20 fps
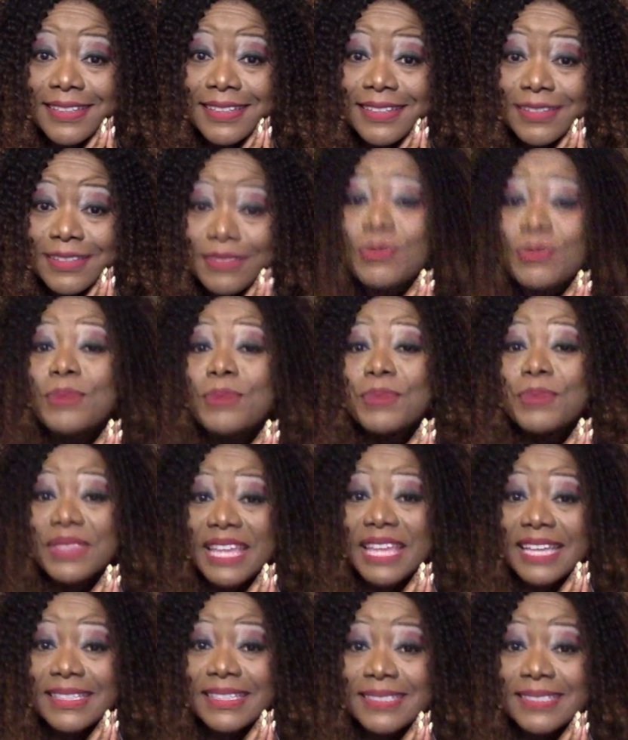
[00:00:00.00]
Remember
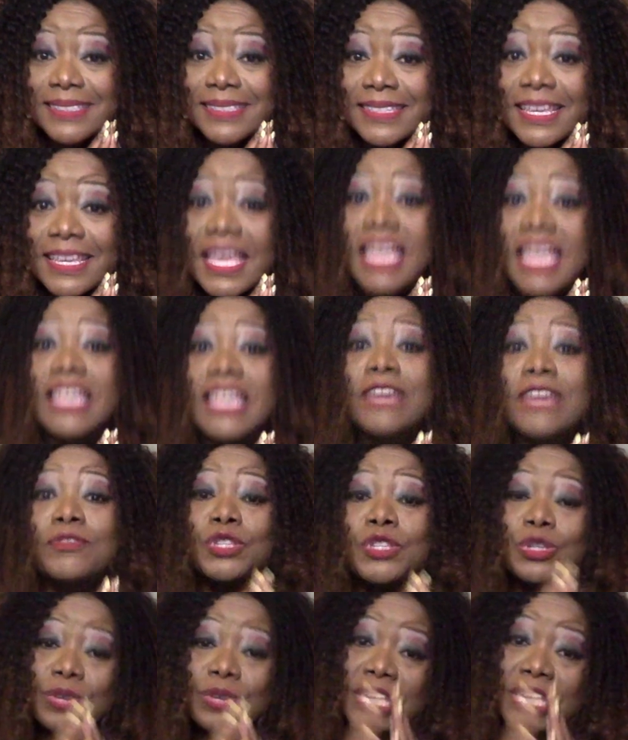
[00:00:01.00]
that. If
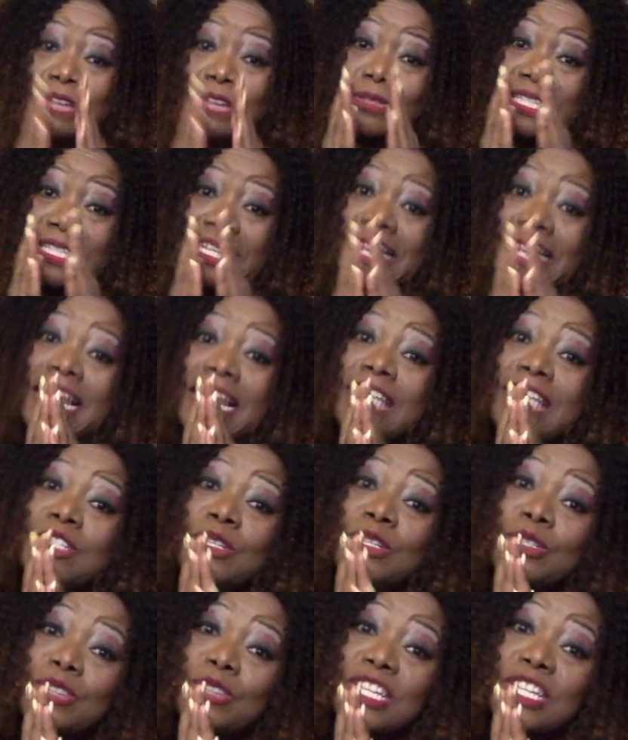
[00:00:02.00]
two eagles clutch
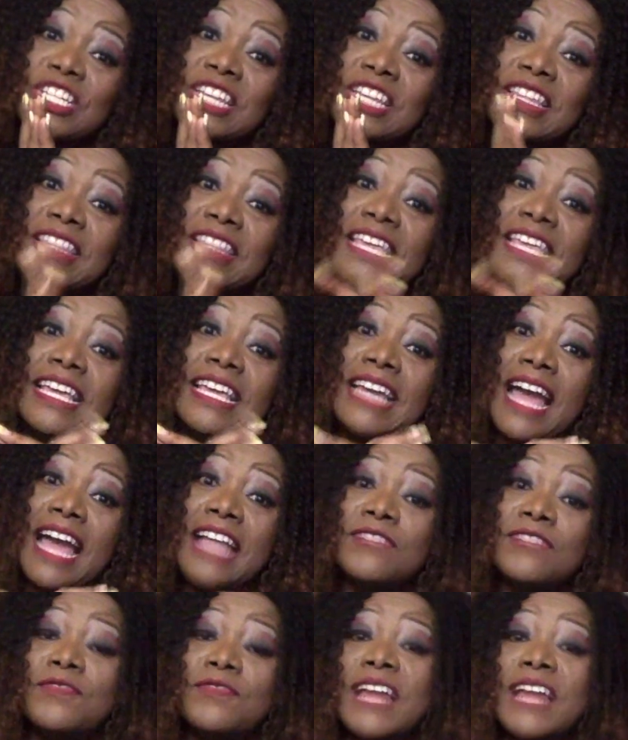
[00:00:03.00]
onto each other, they
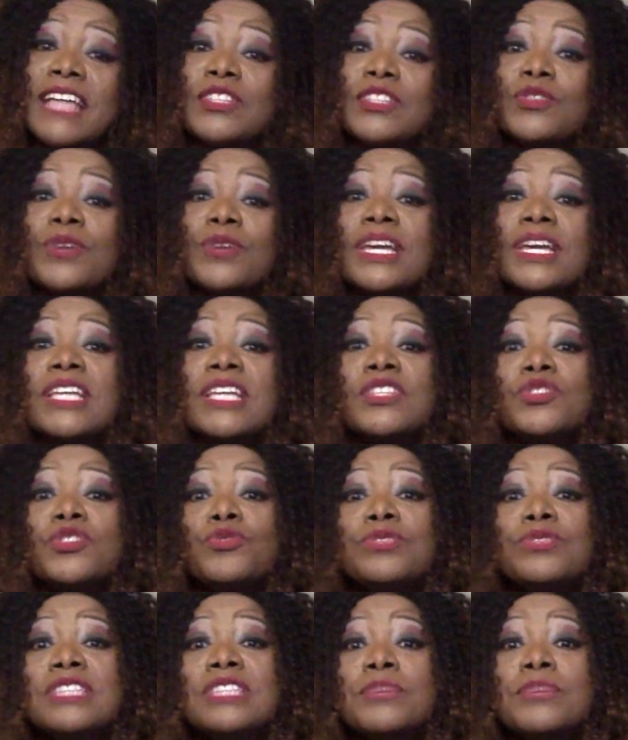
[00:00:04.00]
can't fly. So as
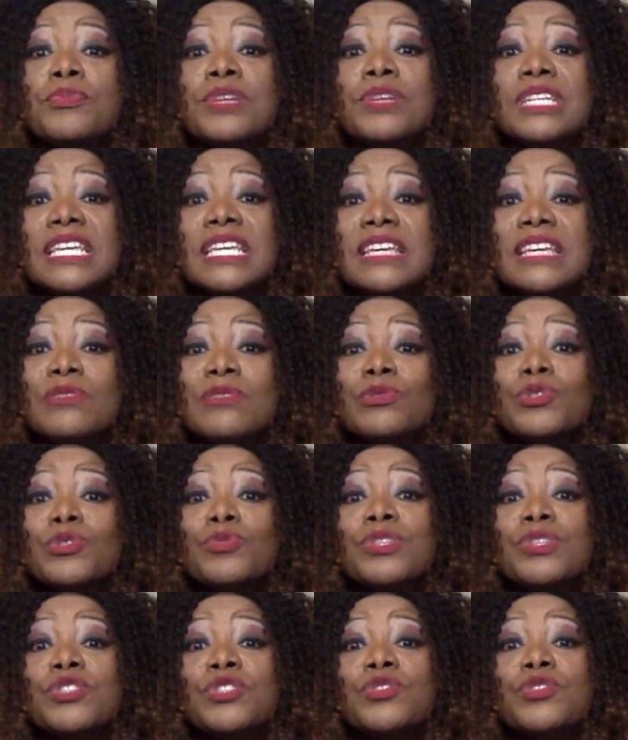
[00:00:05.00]
two separate eagles,
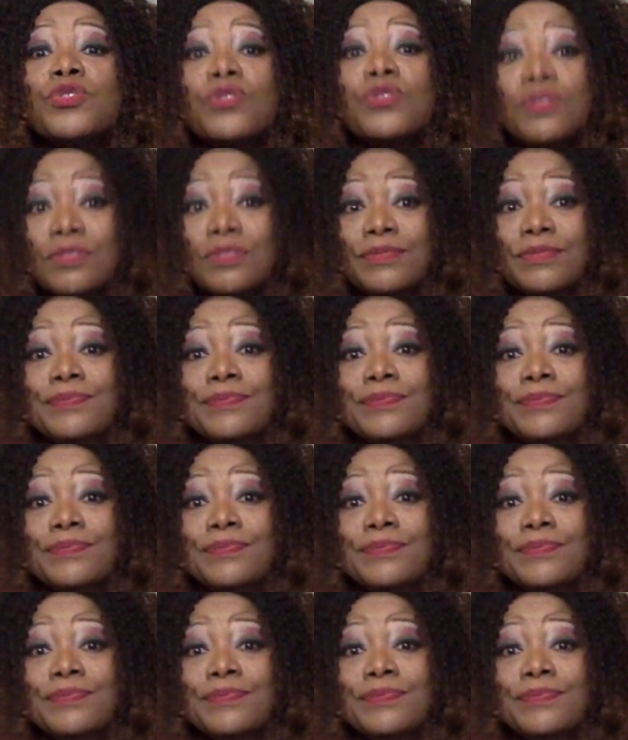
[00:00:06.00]
we saw.